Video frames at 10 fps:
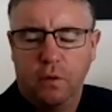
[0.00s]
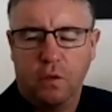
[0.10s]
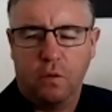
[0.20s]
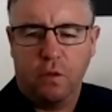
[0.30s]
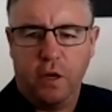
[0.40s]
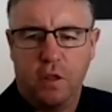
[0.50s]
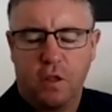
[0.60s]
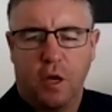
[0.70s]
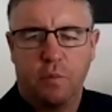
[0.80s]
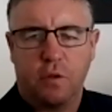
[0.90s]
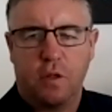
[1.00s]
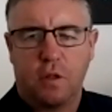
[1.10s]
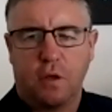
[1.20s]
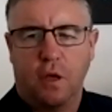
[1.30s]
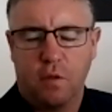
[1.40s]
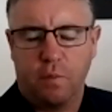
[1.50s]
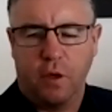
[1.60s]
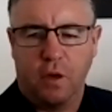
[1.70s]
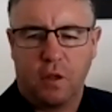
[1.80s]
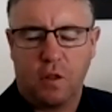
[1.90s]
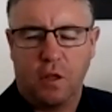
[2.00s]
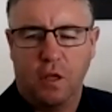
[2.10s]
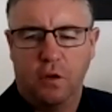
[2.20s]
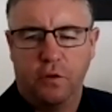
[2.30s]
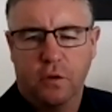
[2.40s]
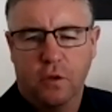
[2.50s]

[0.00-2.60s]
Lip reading: The wage subsidy scheme has been extended